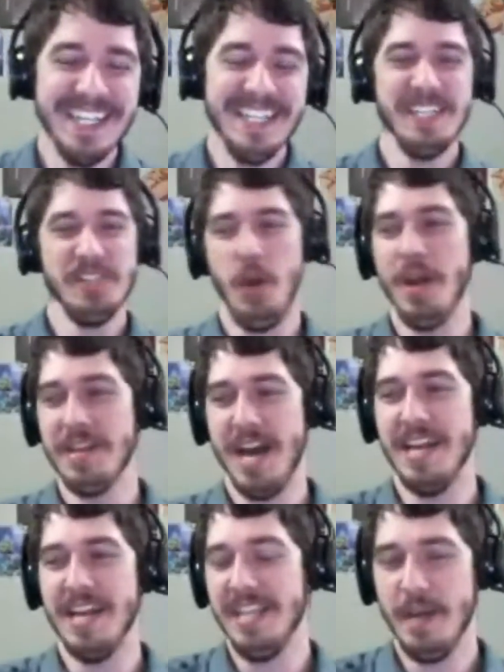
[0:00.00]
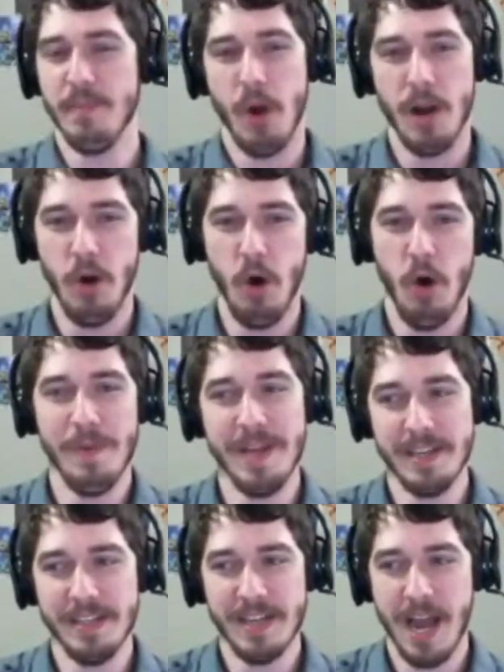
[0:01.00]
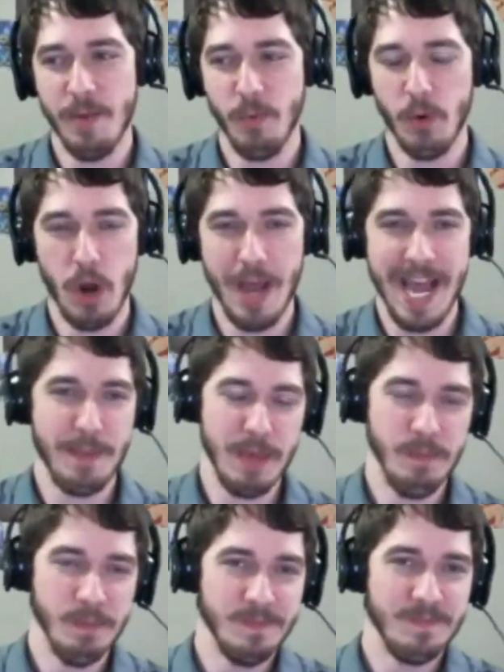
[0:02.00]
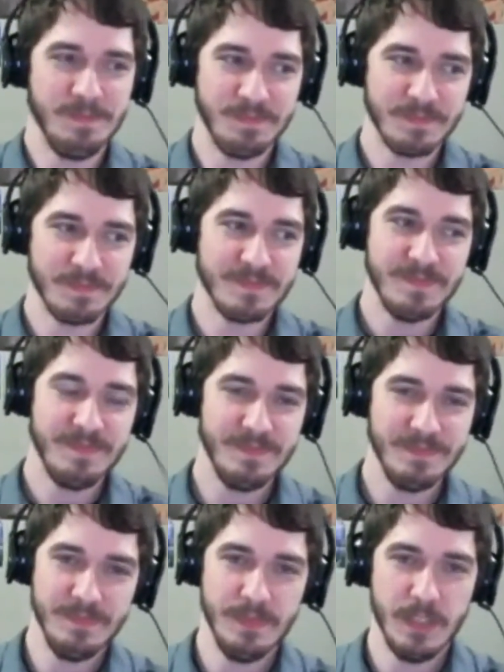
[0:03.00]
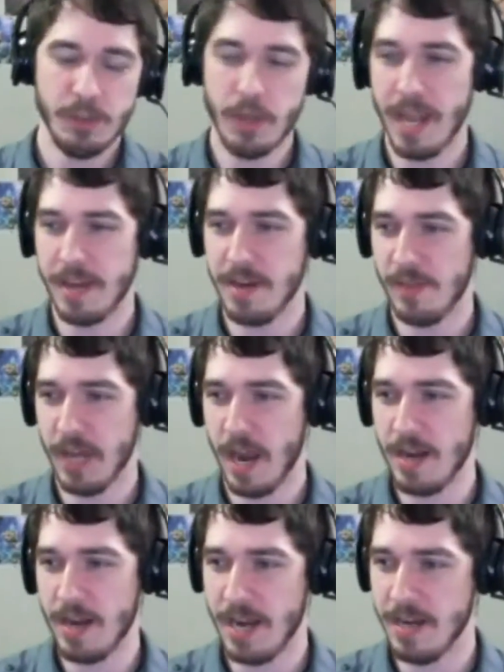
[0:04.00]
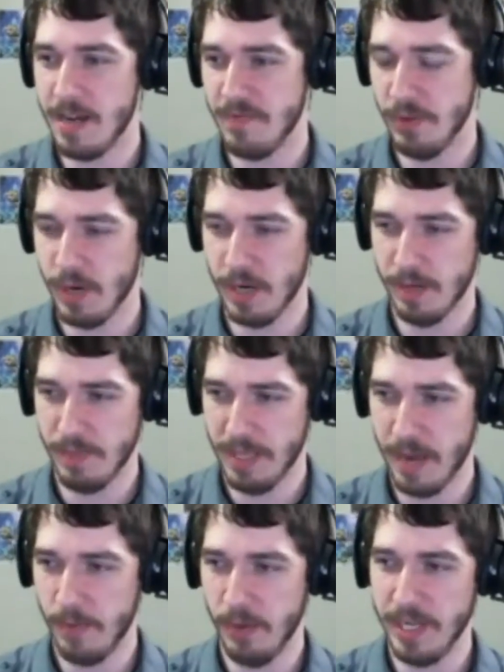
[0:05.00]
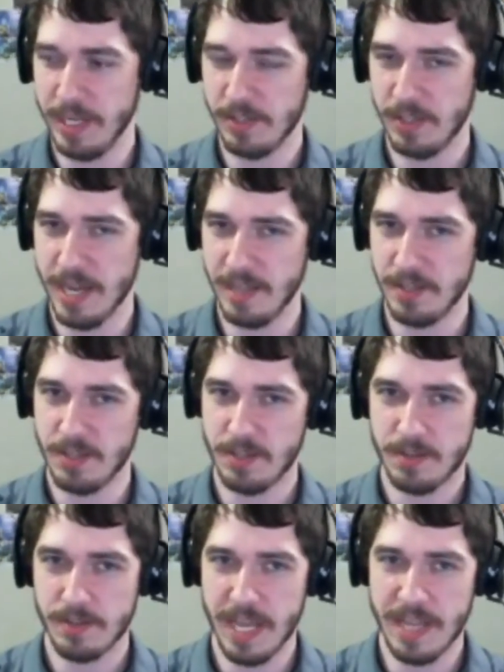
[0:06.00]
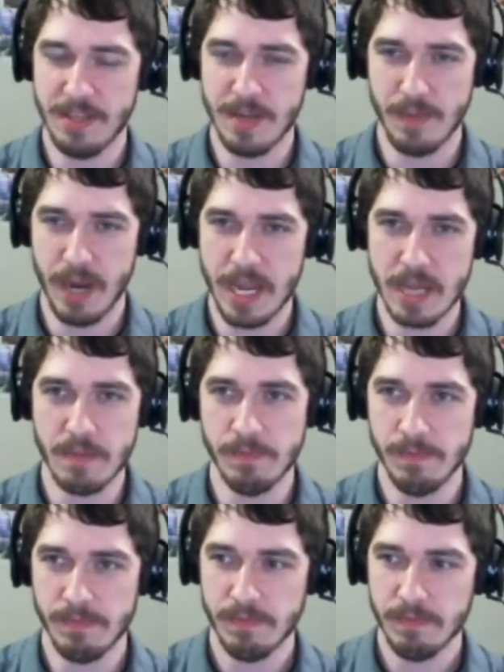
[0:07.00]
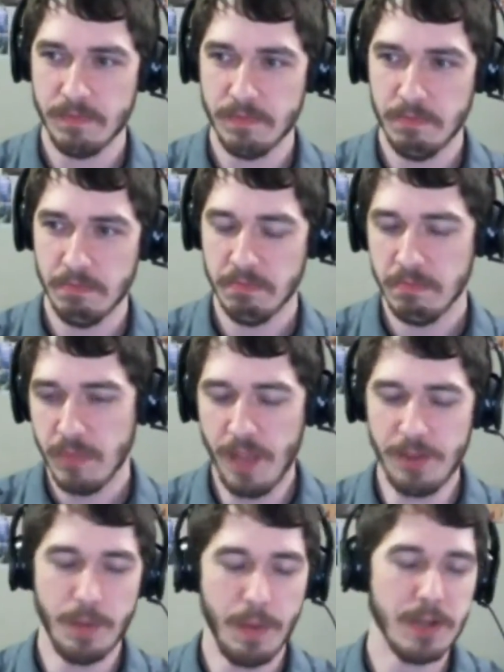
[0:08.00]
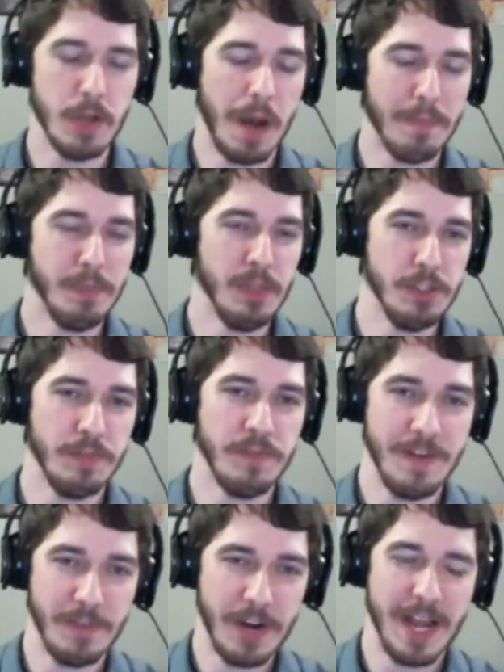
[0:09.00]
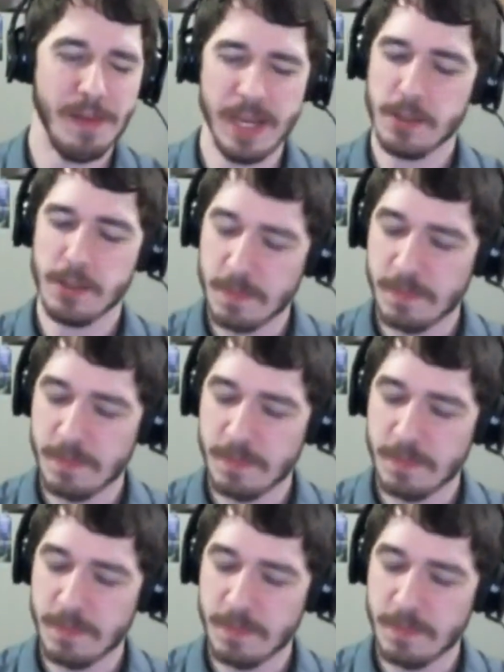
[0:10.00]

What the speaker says: So I got it, and I brought it home, and we're all happy. So yeah, I definitely recommend that one. It's in my top list of favorite animes.